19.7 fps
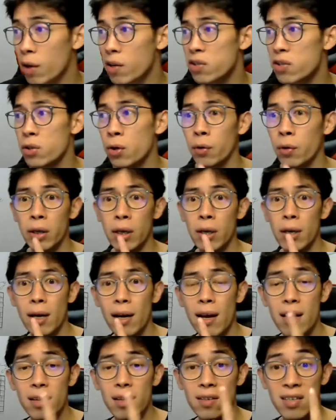What is COE?
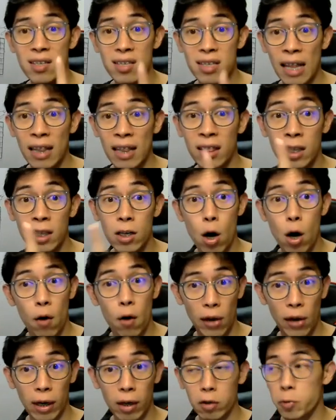Center
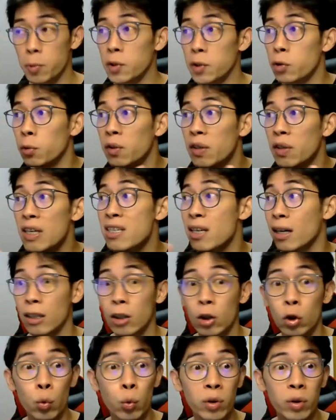of enlargement. So these are
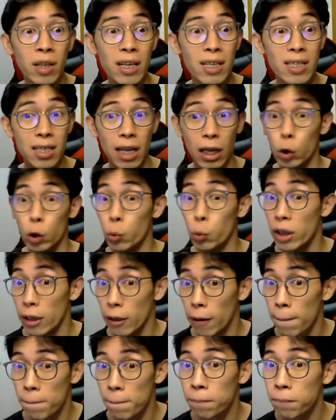the two things that you
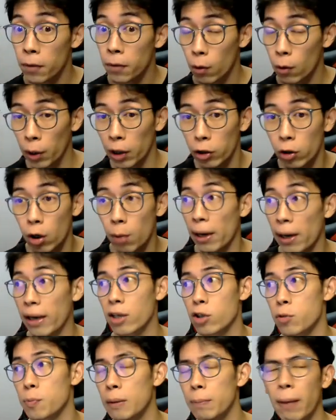need when you talk about
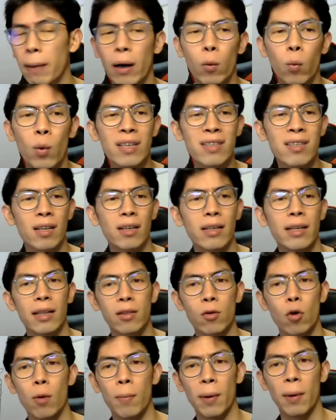enlargement. But why suddenly I
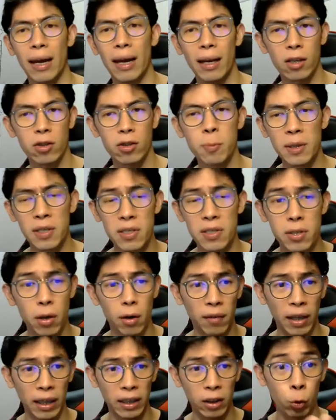talk about enlargement instead
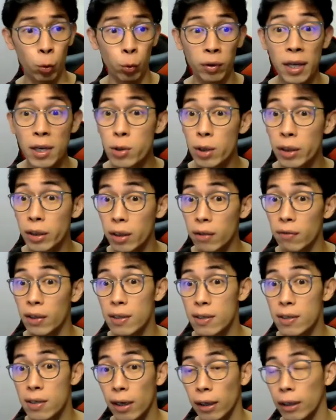of like the rotation
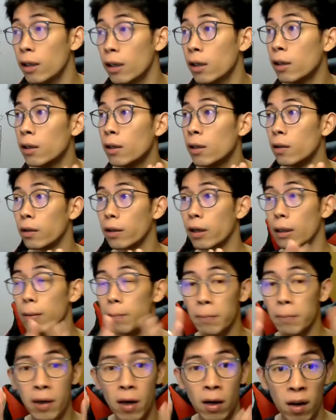given inside?
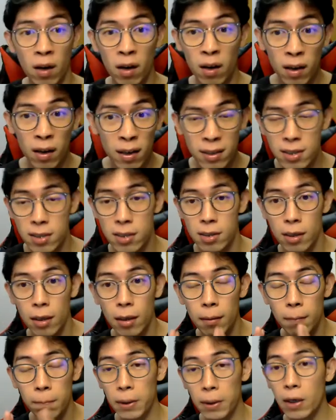Okay, because
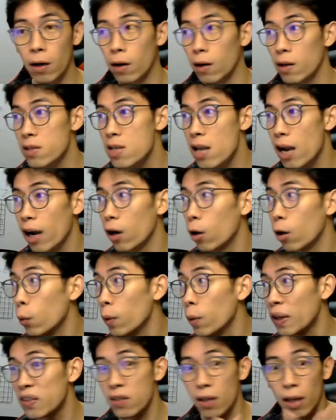I
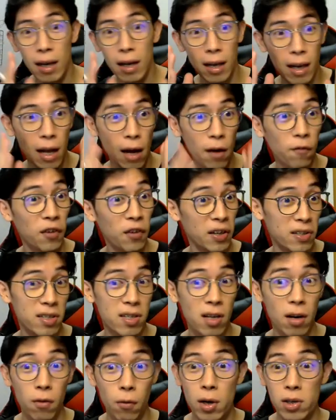always laugh at
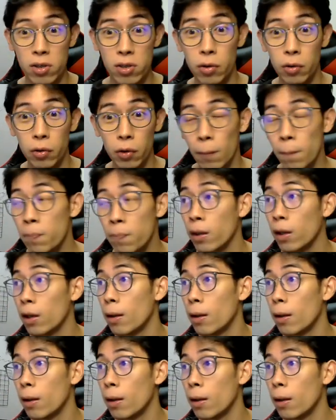this kind of question, you know.